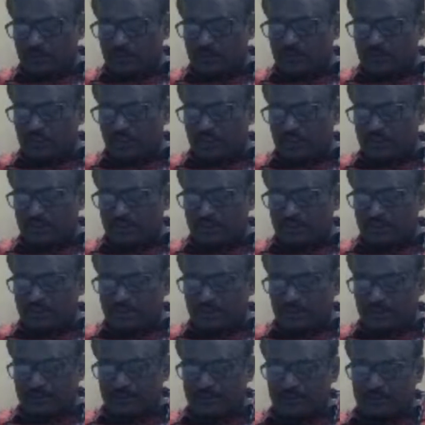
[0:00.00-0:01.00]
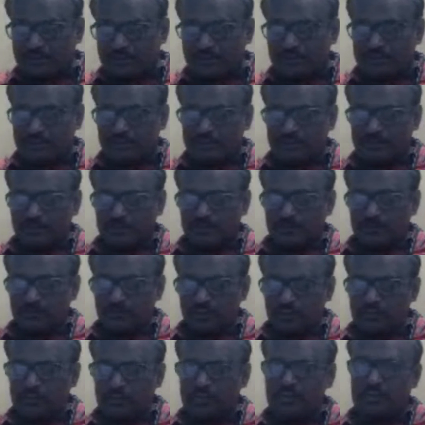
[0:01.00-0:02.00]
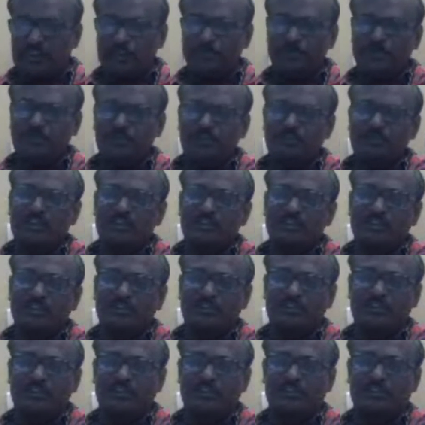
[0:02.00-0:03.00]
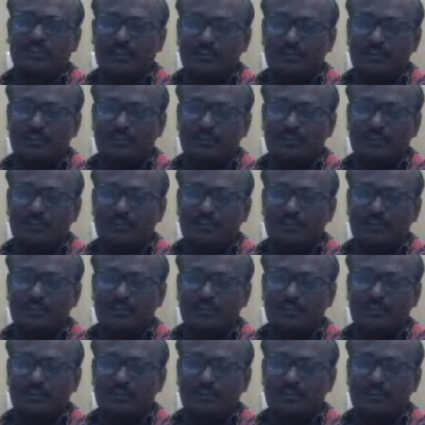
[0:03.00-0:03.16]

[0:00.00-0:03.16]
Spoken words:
and districts, such divisions and districts. That